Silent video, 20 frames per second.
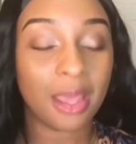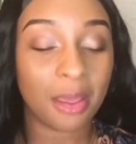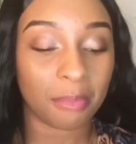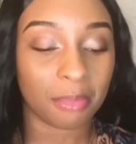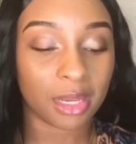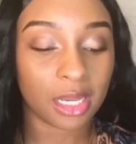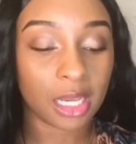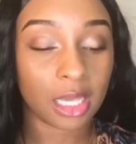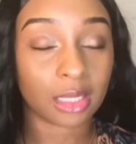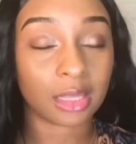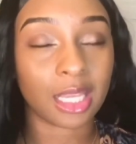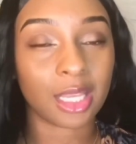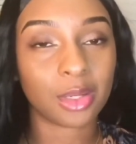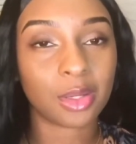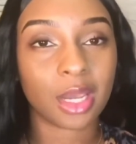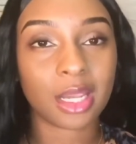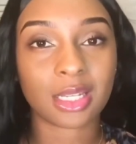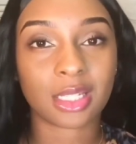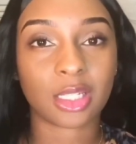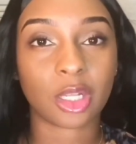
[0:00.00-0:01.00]
But yeah, thank you
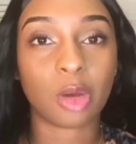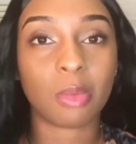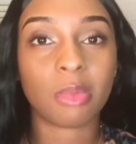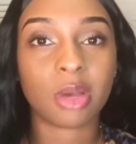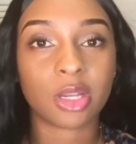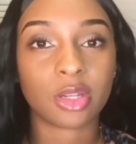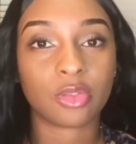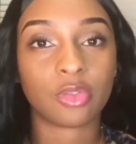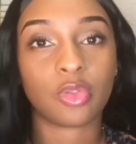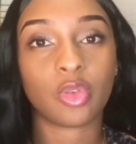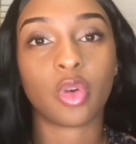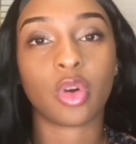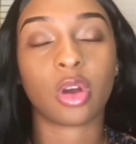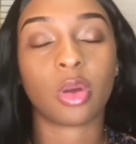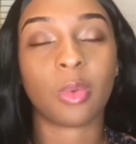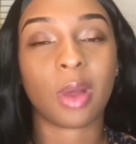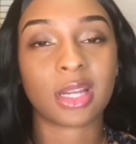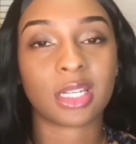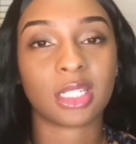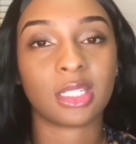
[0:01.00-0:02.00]
guys so much for
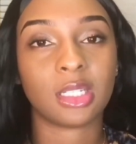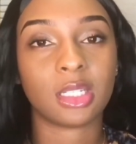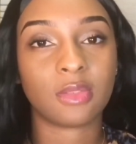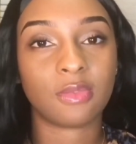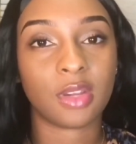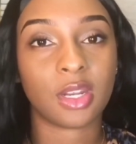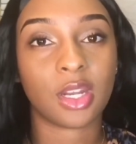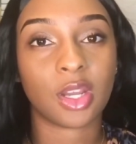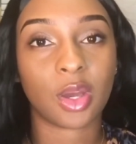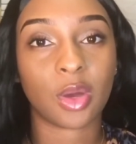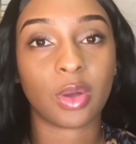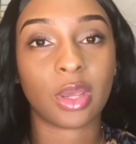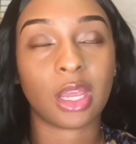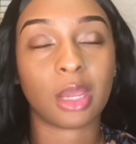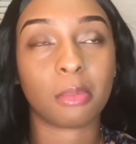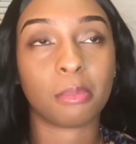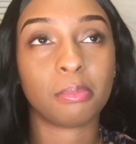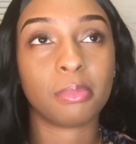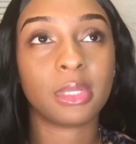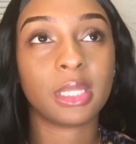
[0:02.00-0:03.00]
watching this video,
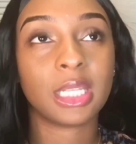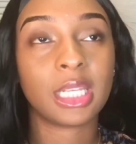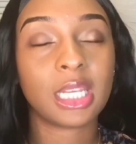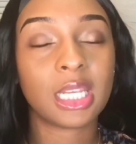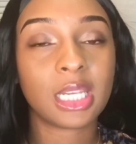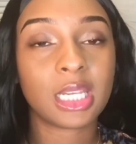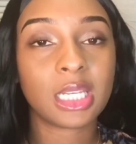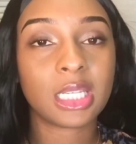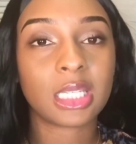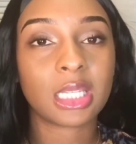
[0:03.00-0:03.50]
and please